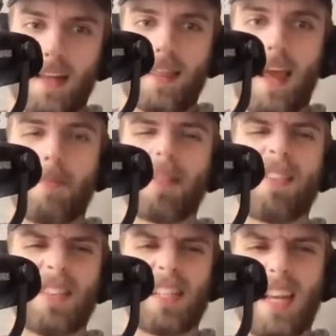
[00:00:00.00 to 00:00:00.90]
th- I
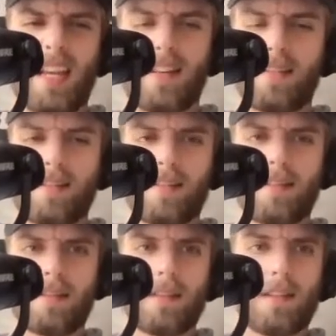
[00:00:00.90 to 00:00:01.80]
believe games. it's eight.
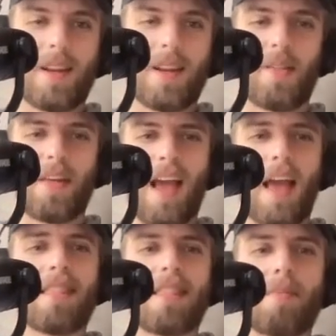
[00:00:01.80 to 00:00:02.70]
No, they oh,
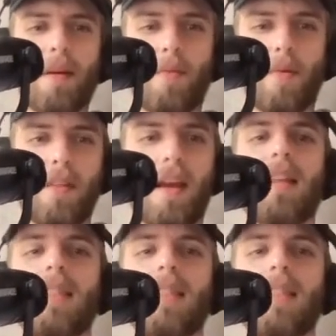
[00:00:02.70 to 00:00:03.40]
I, they play more than that.